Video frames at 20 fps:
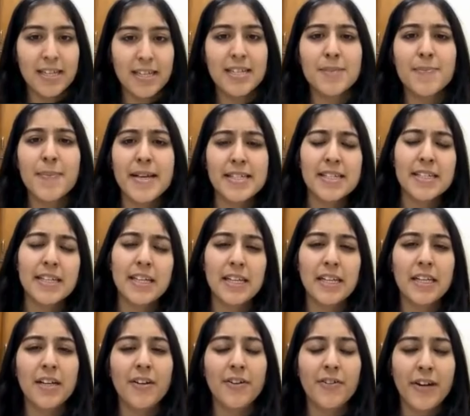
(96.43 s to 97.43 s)
It's
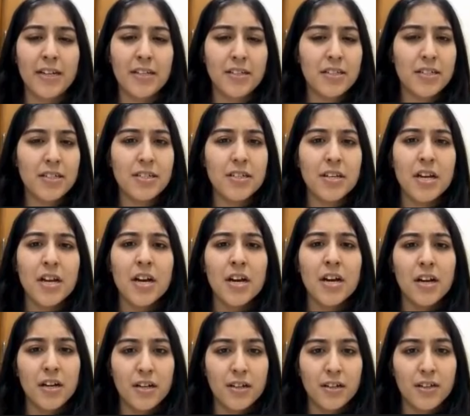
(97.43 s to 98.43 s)
basically a rented
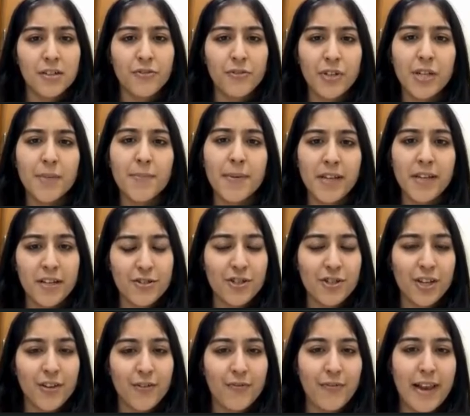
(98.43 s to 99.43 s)
3
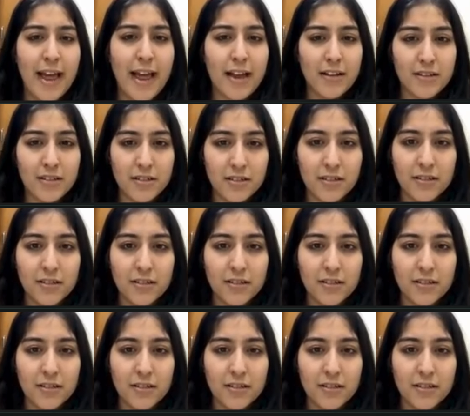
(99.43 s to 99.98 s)
BHK flat.